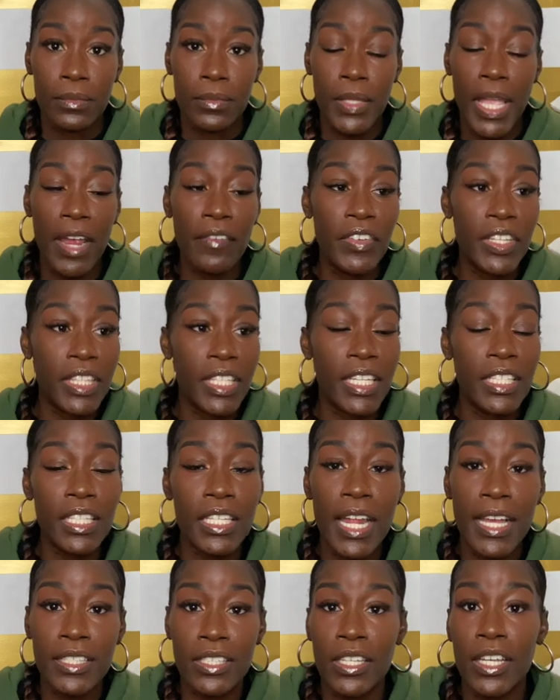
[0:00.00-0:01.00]
Everything
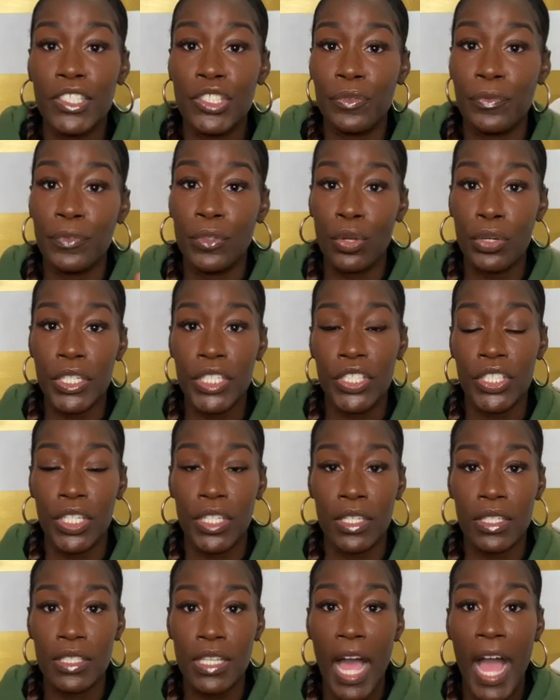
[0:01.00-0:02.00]
that I touch
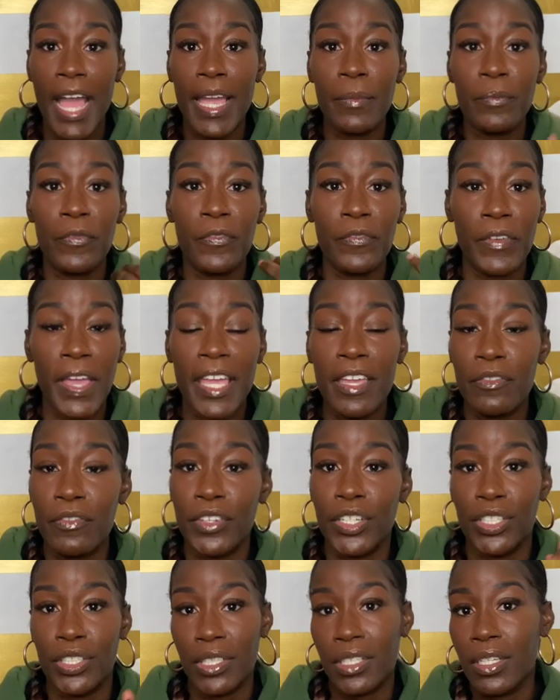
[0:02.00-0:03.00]
flourishes. I am
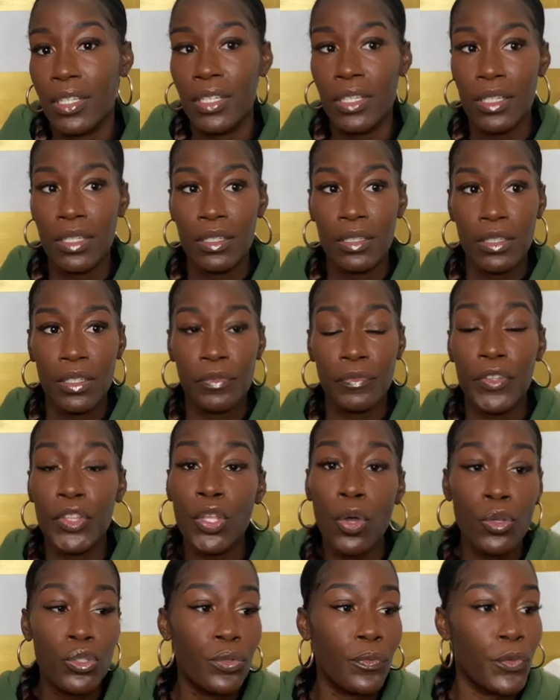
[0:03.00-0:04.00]
favored for
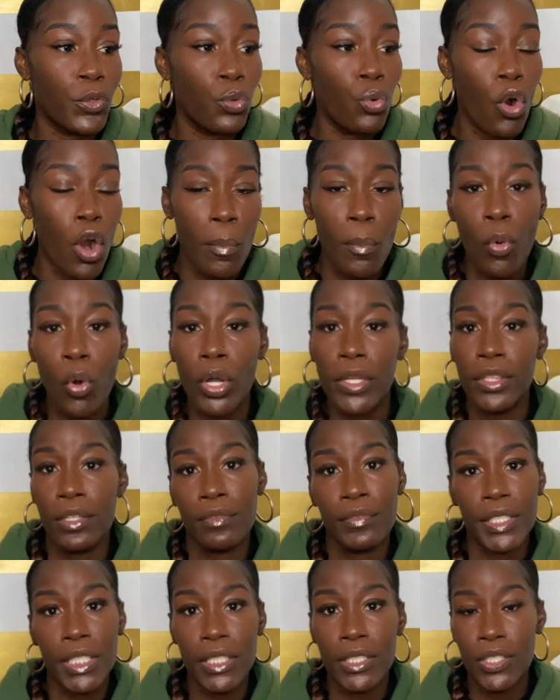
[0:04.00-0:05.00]
those of you who are more on the
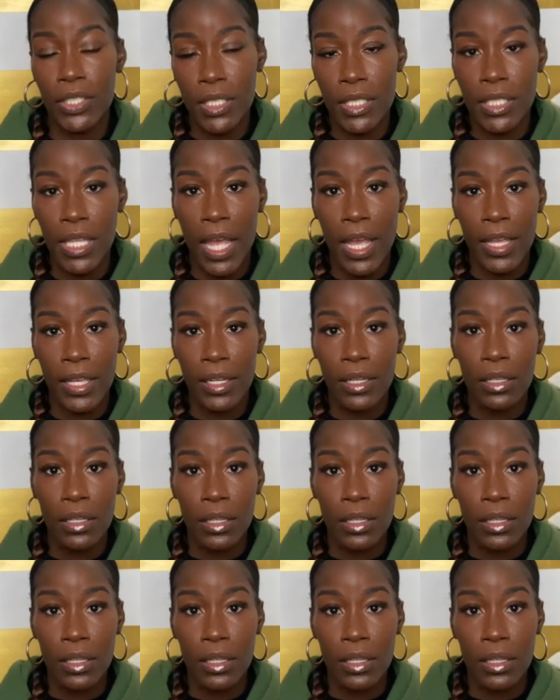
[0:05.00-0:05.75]
religious side.